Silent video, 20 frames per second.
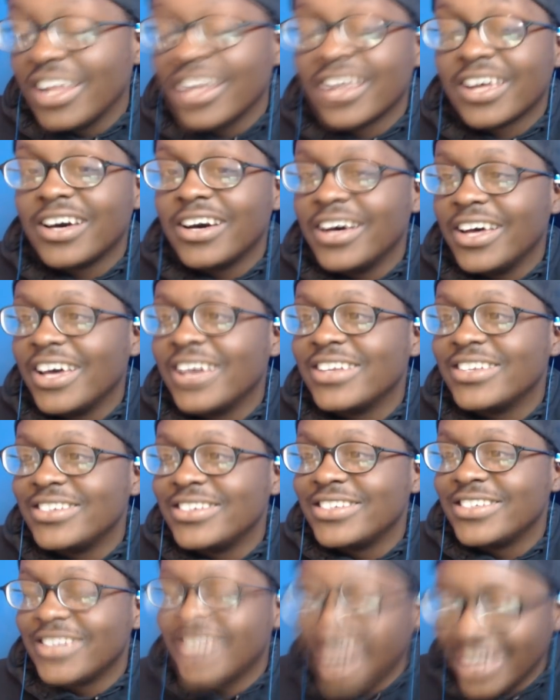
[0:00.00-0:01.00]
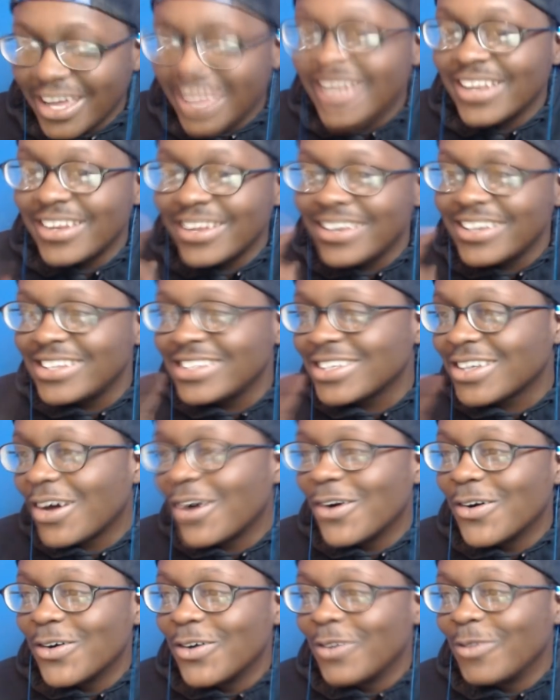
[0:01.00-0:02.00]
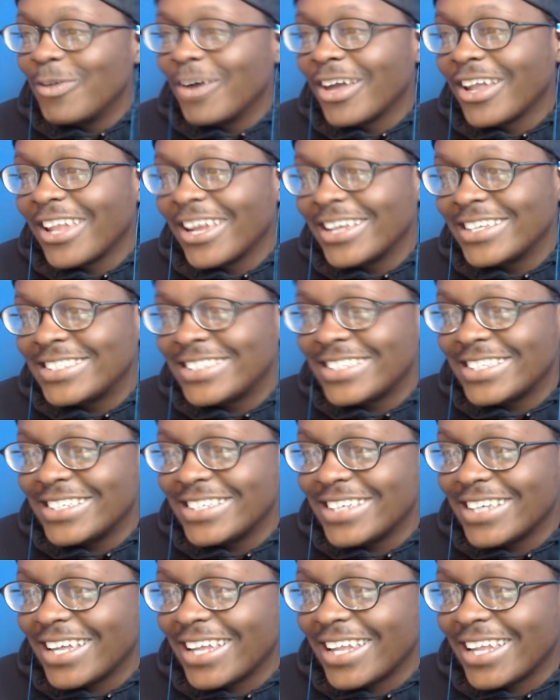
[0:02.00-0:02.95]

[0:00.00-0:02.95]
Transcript: I like her editing. Her editing is cold. I like it.